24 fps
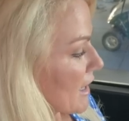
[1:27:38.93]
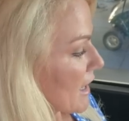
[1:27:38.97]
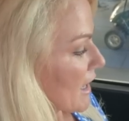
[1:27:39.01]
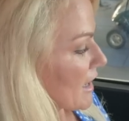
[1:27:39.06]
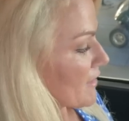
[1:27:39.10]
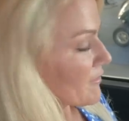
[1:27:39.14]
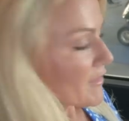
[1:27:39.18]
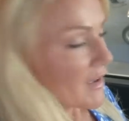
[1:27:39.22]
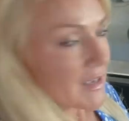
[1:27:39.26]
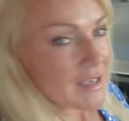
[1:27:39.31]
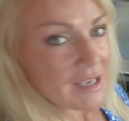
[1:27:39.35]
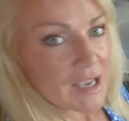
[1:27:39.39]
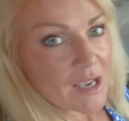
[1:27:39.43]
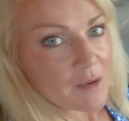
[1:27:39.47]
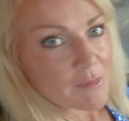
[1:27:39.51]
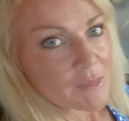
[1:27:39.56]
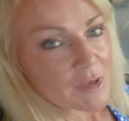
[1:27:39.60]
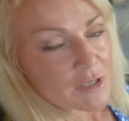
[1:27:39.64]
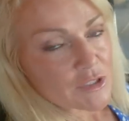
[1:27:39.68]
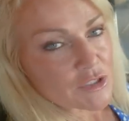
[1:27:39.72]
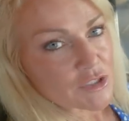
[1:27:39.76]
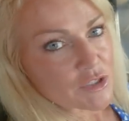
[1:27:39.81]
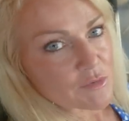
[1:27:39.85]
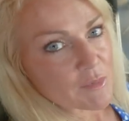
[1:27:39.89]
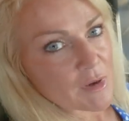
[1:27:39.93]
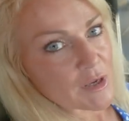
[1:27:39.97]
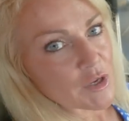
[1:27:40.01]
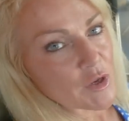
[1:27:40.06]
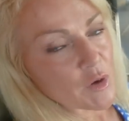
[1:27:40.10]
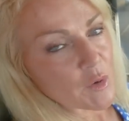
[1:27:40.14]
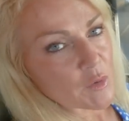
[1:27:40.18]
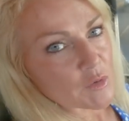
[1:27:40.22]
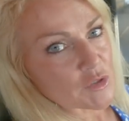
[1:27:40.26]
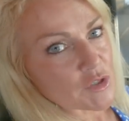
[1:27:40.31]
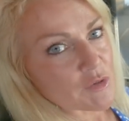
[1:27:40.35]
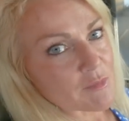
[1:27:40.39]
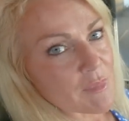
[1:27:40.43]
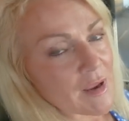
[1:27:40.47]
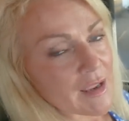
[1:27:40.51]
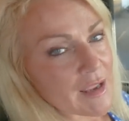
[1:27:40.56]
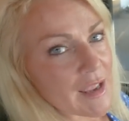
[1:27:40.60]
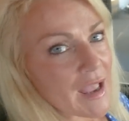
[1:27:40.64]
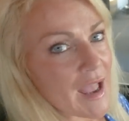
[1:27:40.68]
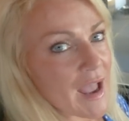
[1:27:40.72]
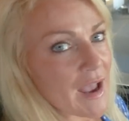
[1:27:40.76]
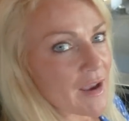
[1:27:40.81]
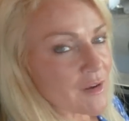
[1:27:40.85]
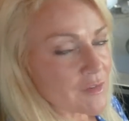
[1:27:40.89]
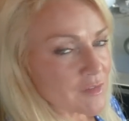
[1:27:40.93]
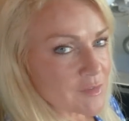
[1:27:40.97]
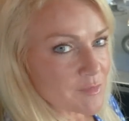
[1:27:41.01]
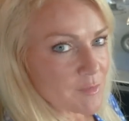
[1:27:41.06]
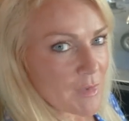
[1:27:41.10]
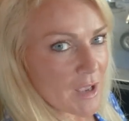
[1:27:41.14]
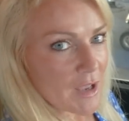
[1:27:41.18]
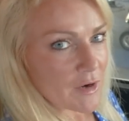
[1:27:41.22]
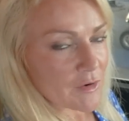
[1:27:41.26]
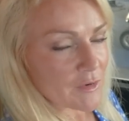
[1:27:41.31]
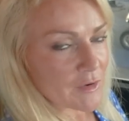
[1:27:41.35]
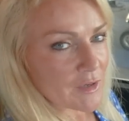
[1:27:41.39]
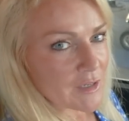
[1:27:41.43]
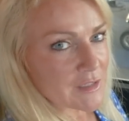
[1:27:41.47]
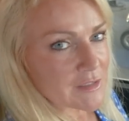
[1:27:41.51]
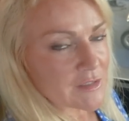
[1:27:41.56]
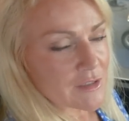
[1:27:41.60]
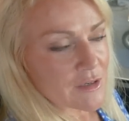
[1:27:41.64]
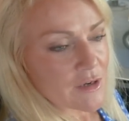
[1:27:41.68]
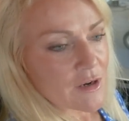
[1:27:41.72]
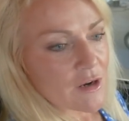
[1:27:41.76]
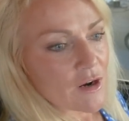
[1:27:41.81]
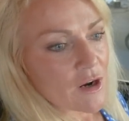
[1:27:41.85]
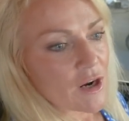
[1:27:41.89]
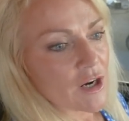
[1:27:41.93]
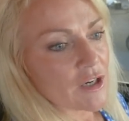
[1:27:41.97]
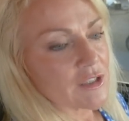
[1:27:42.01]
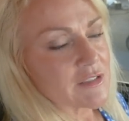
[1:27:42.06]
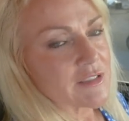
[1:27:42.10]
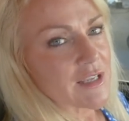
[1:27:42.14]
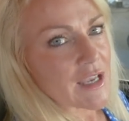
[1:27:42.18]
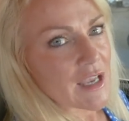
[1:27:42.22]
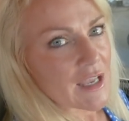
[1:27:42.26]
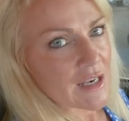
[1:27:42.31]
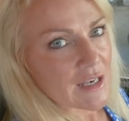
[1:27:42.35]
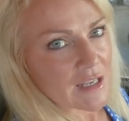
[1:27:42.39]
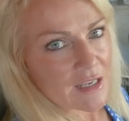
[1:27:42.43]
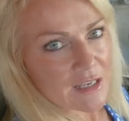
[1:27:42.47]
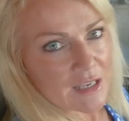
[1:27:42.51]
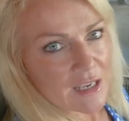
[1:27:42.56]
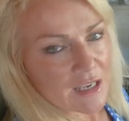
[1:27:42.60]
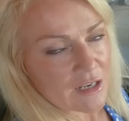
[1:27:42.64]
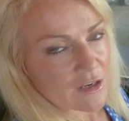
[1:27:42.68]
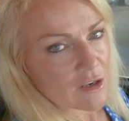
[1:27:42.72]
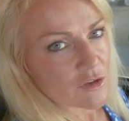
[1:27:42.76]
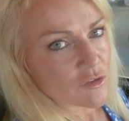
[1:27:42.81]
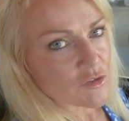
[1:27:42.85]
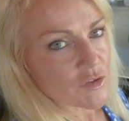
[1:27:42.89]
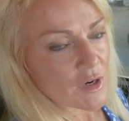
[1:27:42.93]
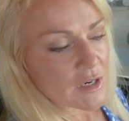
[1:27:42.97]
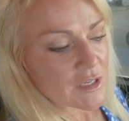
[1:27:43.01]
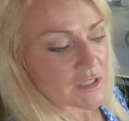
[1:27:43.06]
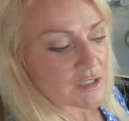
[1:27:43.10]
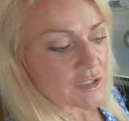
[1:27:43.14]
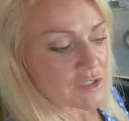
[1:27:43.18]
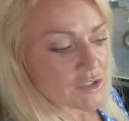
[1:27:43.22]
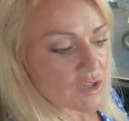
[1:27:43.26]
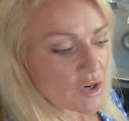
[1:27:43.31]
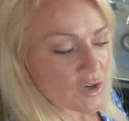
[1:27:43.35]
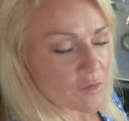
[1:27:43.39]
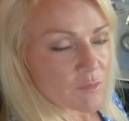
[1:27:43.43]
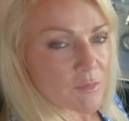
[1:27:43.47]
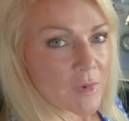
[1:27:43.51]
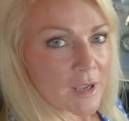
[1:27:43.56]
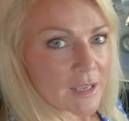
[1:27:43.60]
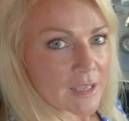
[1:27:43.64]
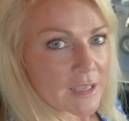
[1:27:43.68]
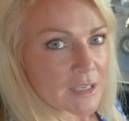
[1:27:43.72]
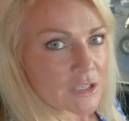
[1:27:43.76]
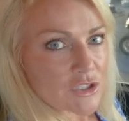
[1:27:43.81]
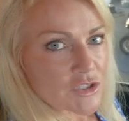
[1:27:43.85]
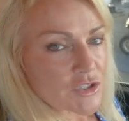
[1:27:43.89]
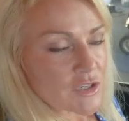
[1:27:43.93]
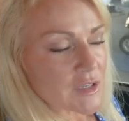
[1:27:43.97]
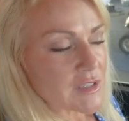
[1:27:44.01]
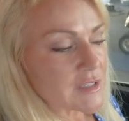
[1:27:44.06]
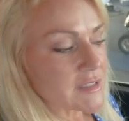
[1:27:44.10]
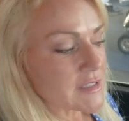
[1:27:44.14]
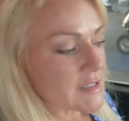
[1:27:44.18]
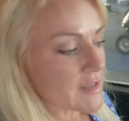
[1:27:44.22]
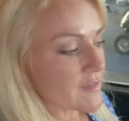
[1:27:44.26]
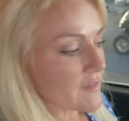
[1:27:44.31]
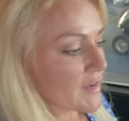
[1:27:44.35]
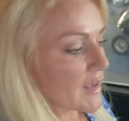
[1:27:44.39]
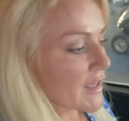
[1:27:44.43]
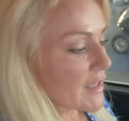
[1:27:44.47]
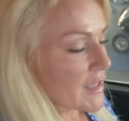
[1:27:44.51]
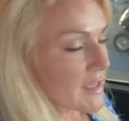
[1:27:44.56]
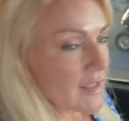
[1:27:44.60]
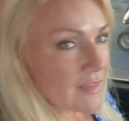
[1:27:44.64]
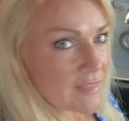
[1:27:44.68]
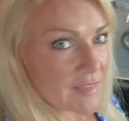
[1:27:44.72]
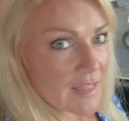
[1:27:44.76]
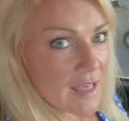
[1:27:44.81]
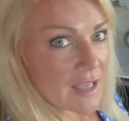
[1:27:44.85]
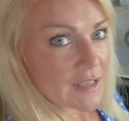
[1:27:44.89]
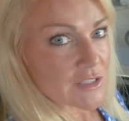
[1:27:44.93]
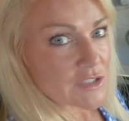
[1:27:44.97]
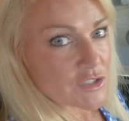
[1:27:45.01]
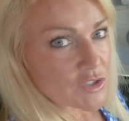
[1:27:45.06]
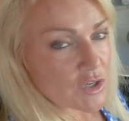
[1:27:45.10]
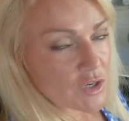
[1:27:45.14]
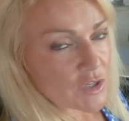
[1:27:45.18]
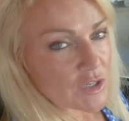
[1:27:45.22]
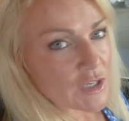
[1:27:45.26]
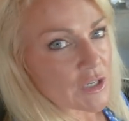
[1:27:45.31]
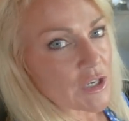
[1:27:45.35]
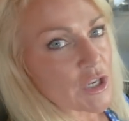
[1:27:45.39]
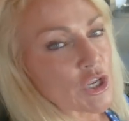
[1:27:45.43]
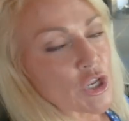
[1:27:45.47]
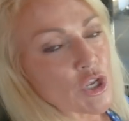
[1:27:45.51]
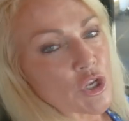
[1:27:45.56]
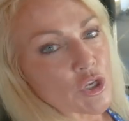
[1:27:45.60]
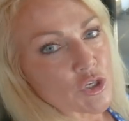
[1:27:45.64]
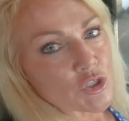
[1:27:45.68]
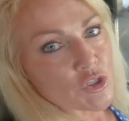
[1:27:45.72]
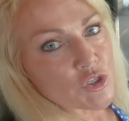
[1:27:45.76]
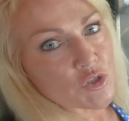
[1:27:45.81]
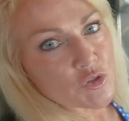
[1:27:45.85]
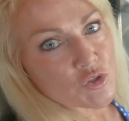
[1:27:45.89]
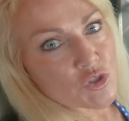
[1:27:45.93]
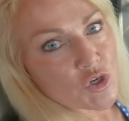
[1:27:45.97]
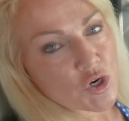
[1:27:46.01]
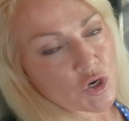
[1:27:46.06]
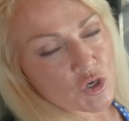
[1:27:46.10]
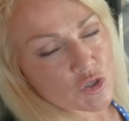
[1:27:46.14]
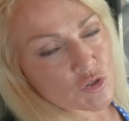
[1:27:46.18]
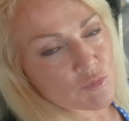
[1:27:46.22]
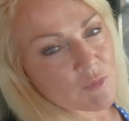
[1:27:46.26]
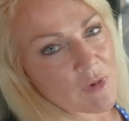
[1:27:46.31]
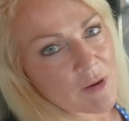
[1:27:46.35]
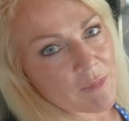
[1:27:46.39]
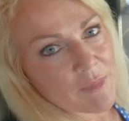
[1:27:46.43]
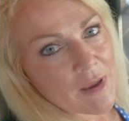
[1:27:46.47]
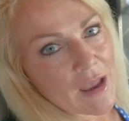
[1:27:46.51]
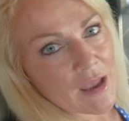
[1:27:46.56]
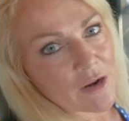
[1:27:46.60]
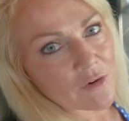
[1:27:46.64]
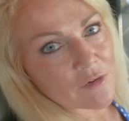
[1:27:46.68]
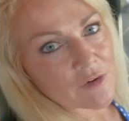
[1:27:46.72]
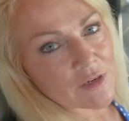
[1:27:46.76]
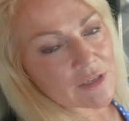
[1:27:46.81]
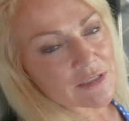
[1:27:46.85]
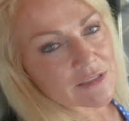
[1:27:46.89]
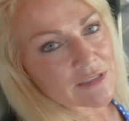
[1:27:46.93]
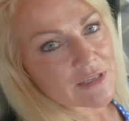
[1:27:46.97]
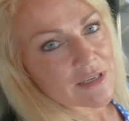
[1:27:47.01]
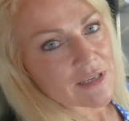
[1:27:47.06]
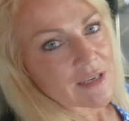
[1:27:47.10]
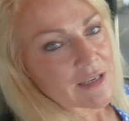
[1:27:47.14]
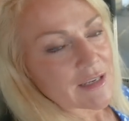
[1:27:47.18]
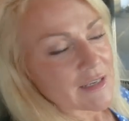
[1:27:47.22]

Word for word: If I come into my coach and my house batteries are dead, again, I'll try to start my engine, see if I can get that started to charge my batteries.